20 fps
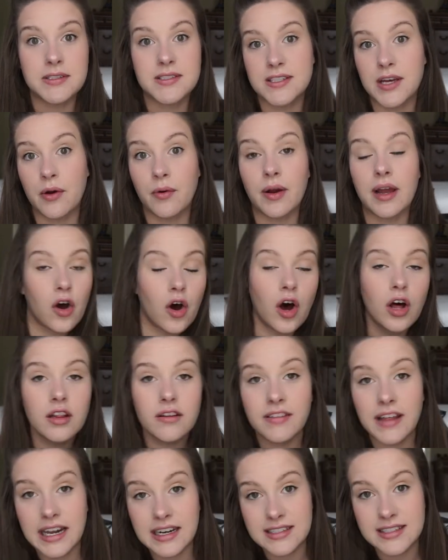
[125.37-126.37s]
So all
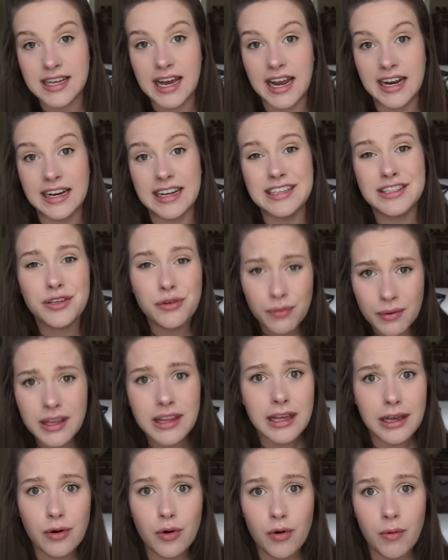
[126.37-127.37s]
of that aside, it's a
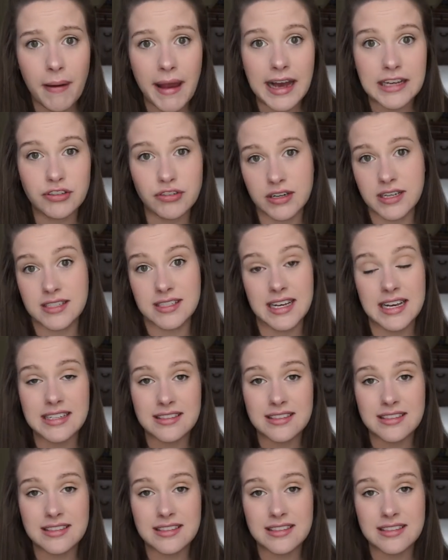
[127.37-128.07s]
really cool mattress.